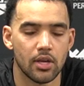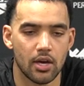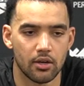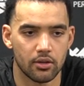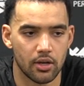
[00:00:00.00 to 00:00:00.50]

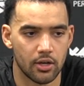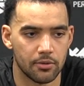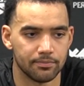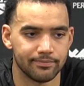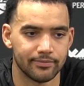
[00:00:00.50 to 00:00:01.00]
Yeah,
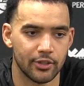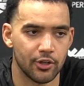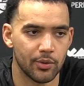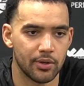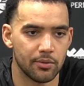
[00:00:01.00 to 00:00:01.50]
you
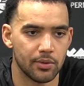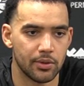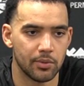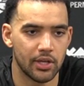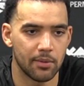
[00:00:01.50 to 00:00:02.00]
know,
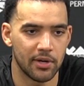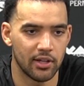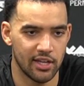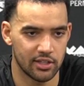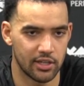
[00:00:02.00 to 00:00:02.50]
we came out
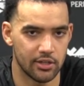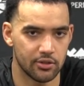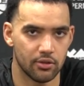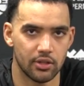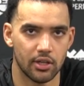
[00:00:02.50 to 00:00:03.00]

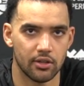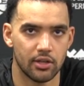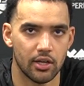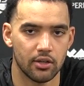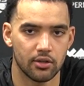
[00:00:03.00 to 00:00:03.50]
lackadaisical the other
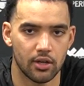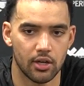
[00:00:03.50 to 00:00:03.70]
day.